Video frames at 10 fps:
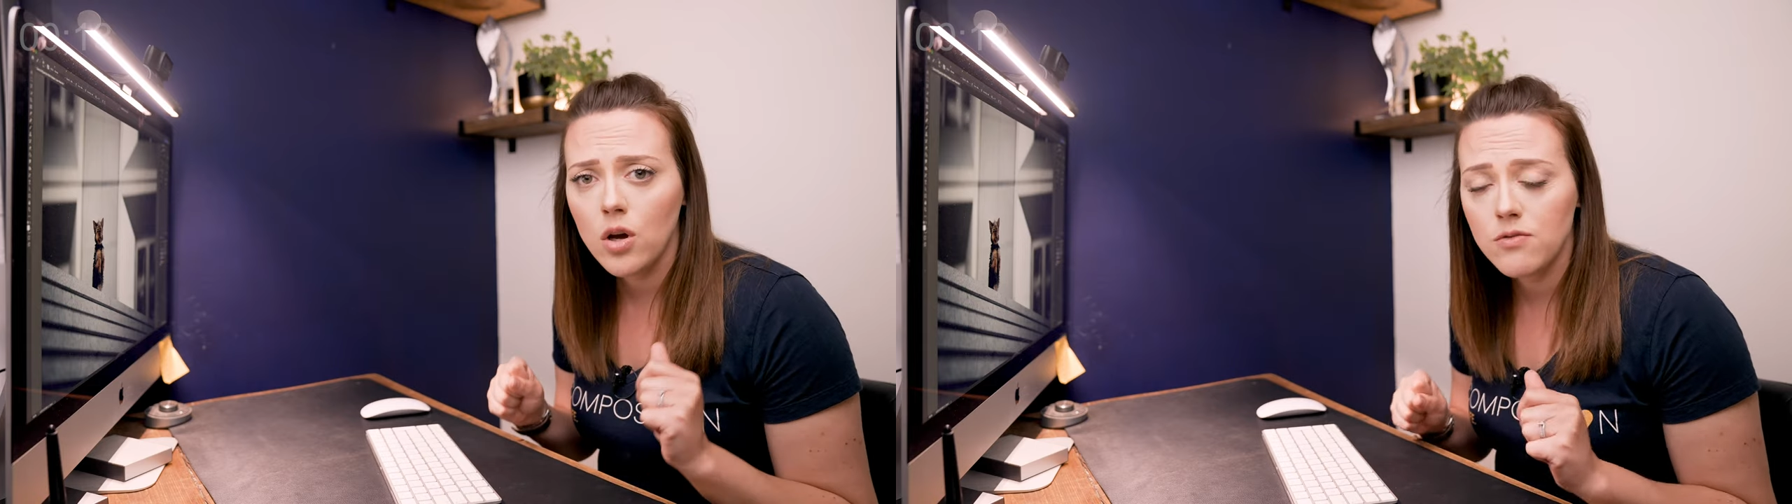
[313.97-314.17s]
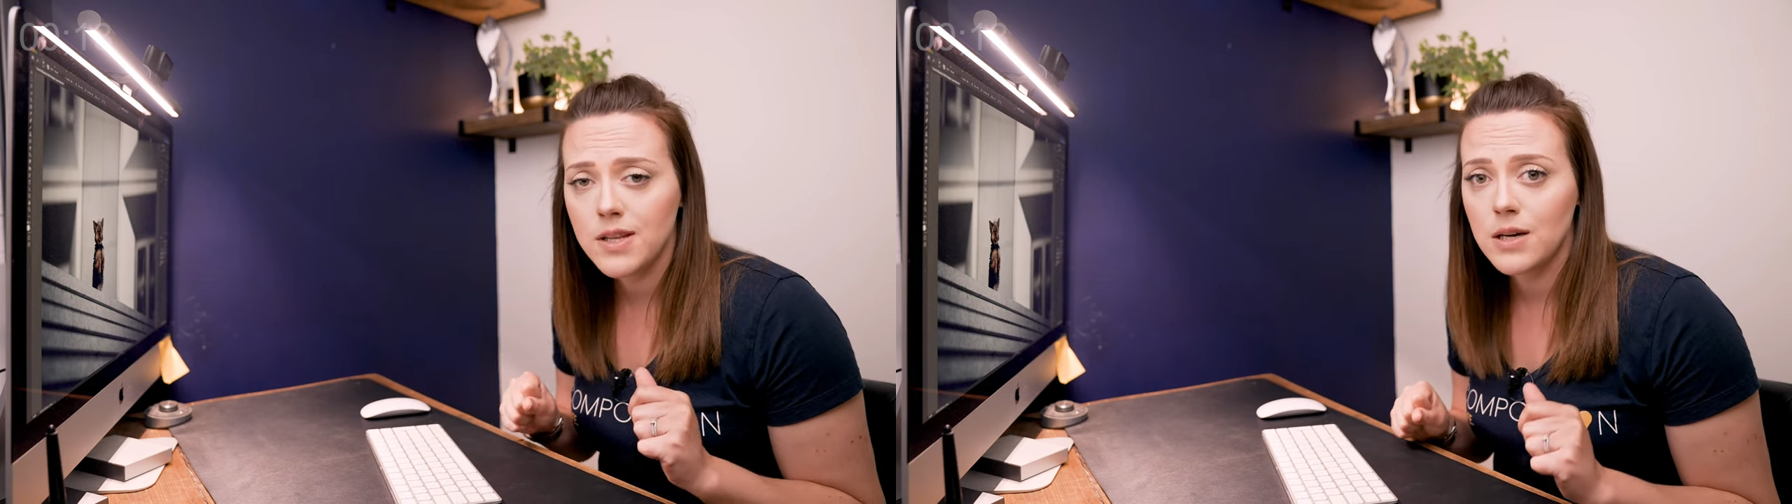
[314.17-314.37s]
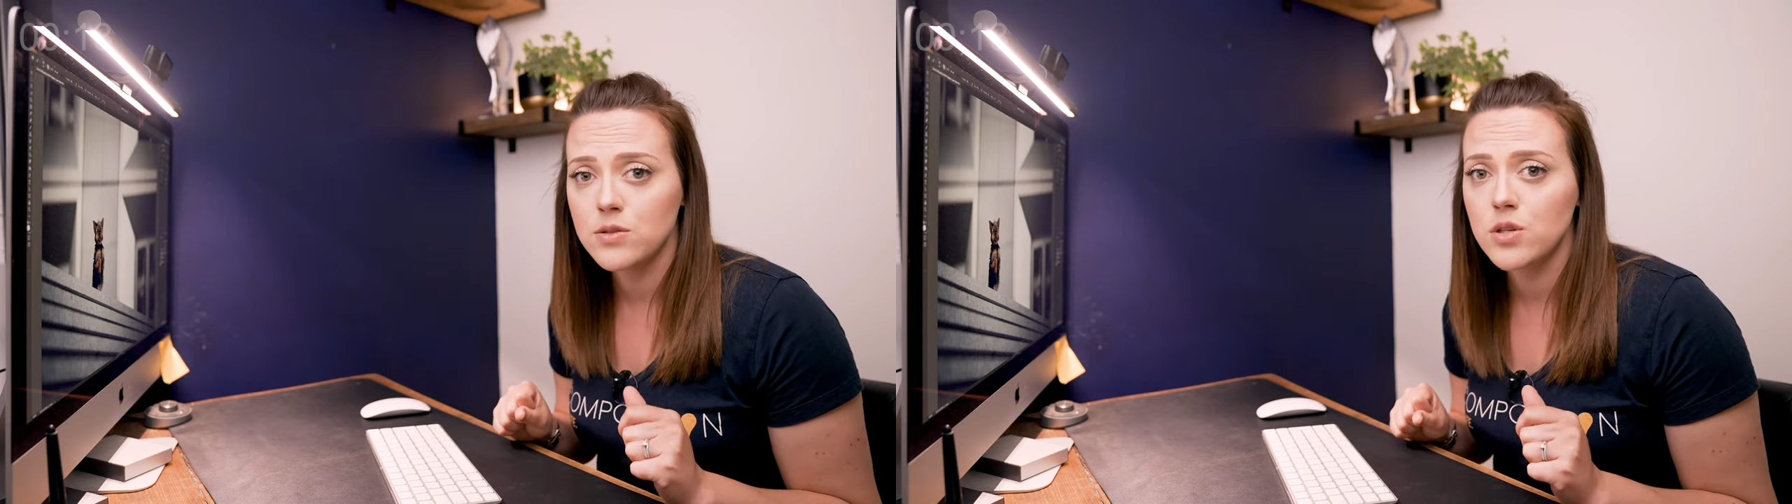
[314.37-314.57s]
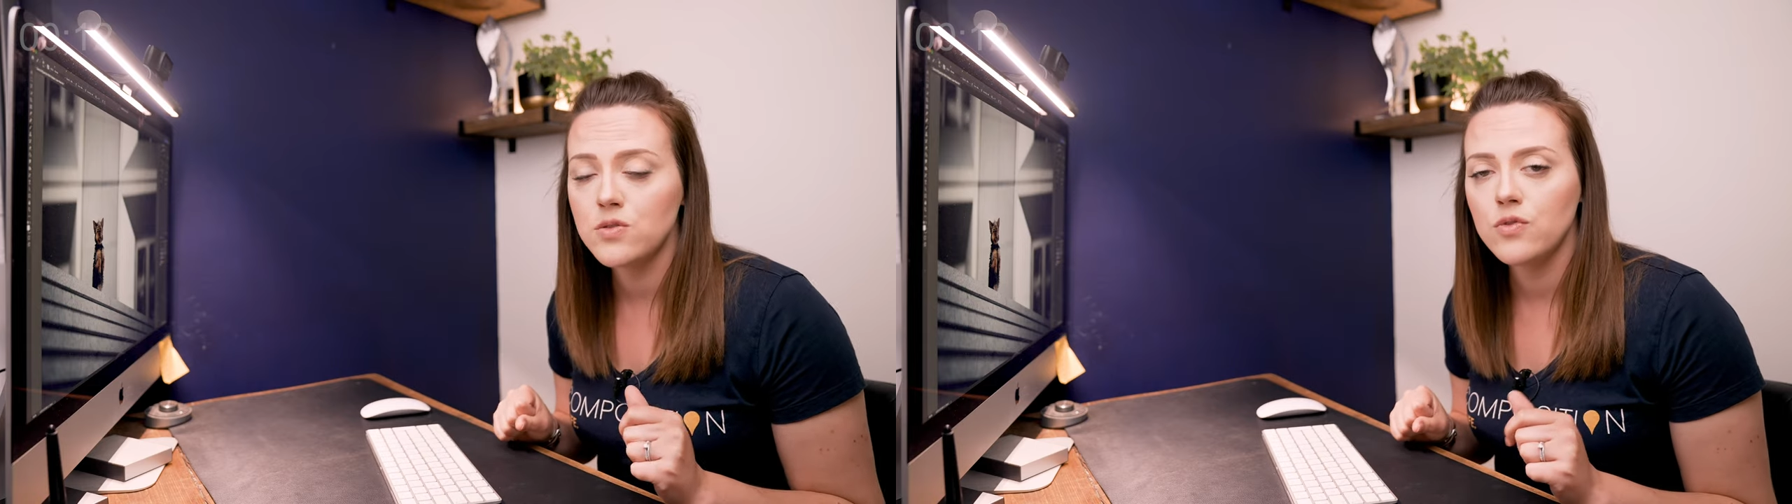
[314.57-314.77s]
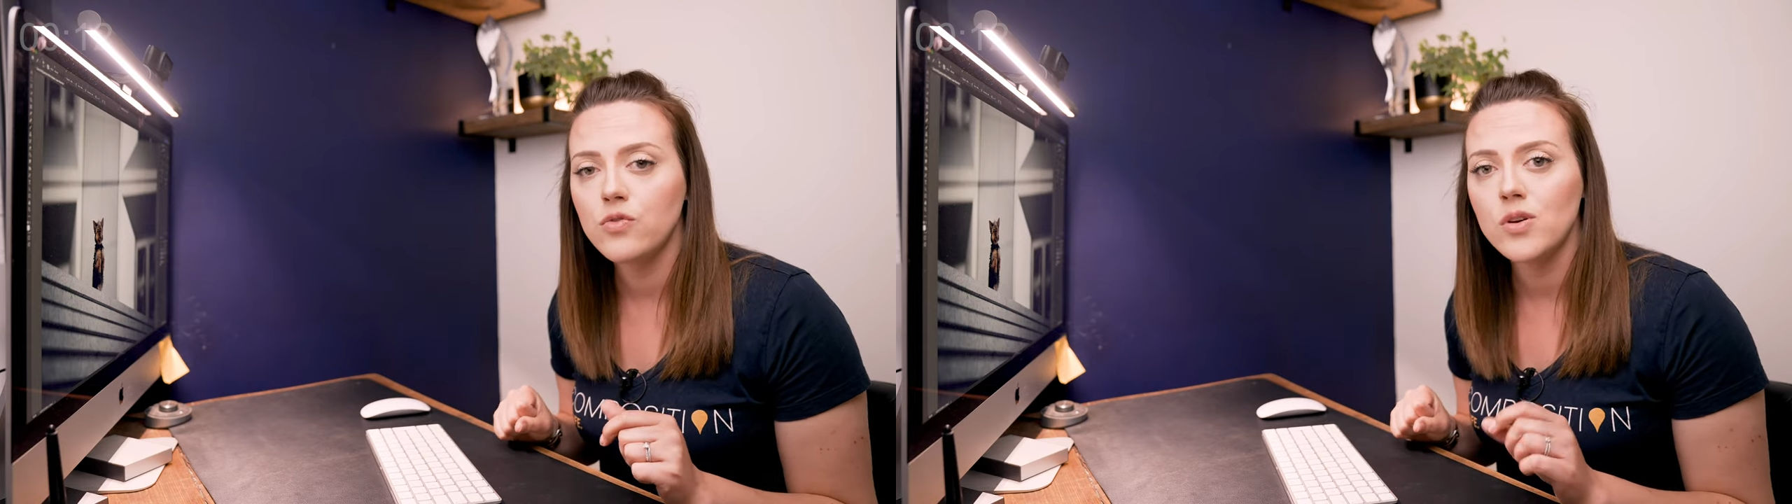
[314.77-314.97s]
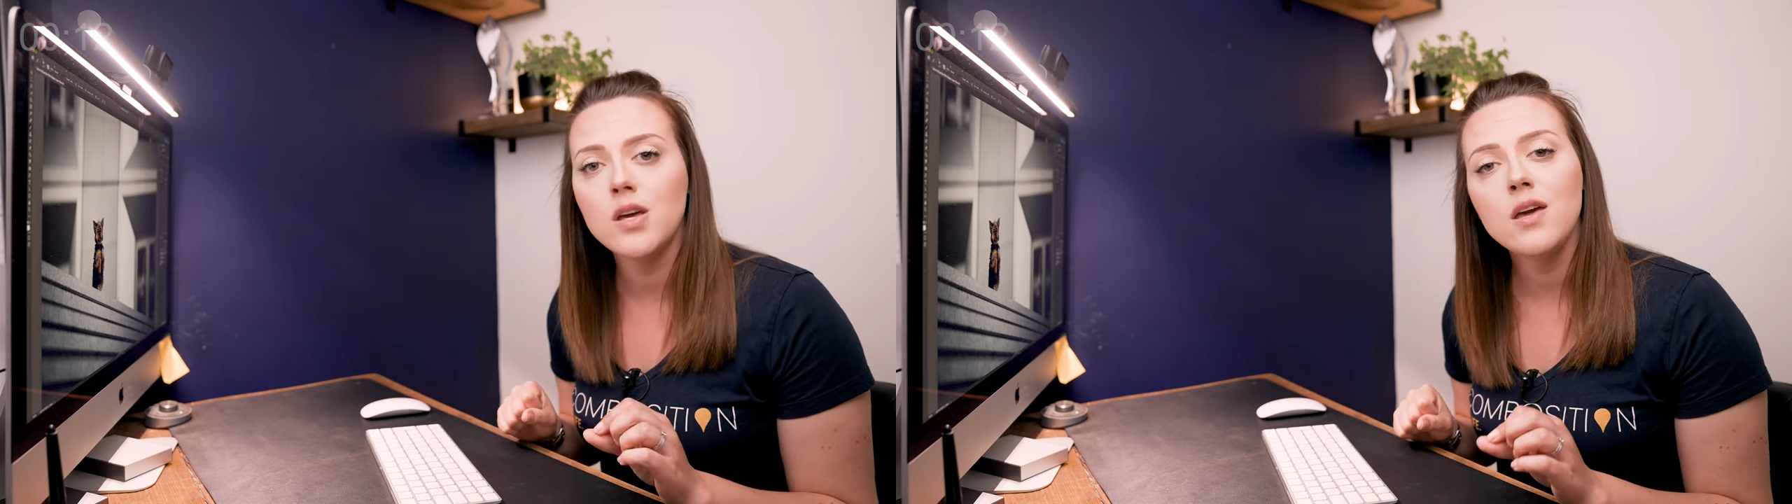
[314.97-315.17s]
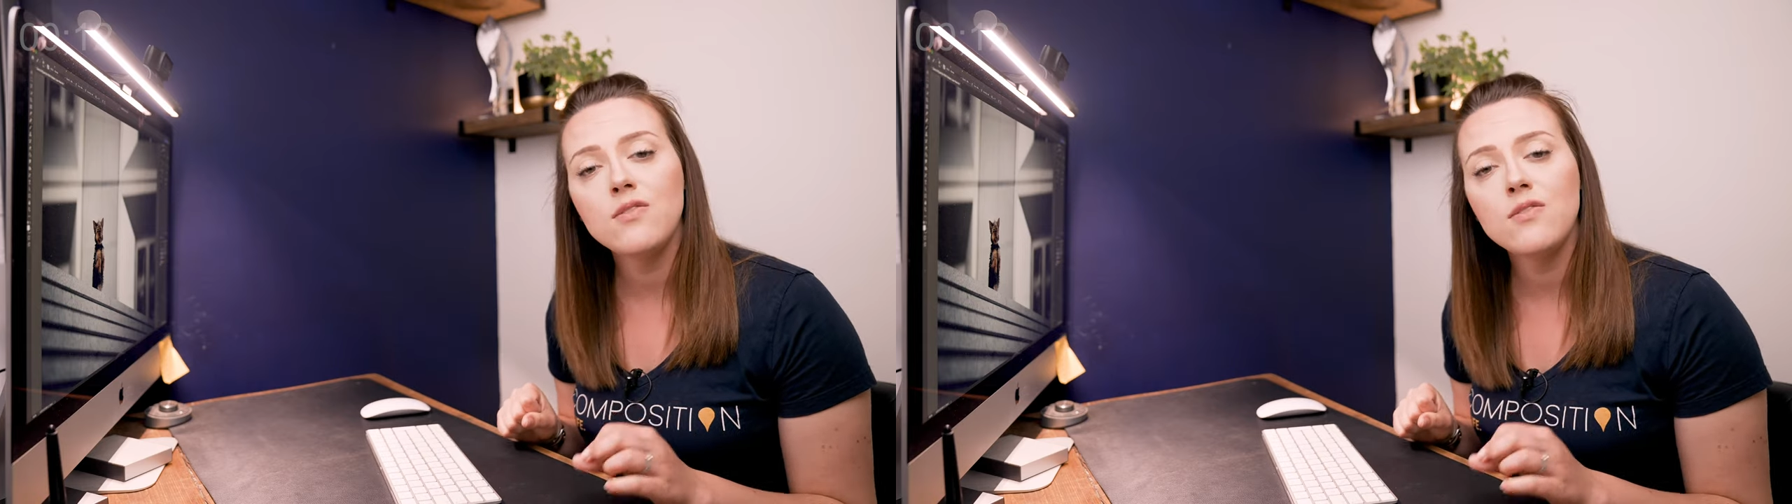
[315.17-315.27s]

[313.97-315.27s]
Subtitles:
Hopefully that was useful for you.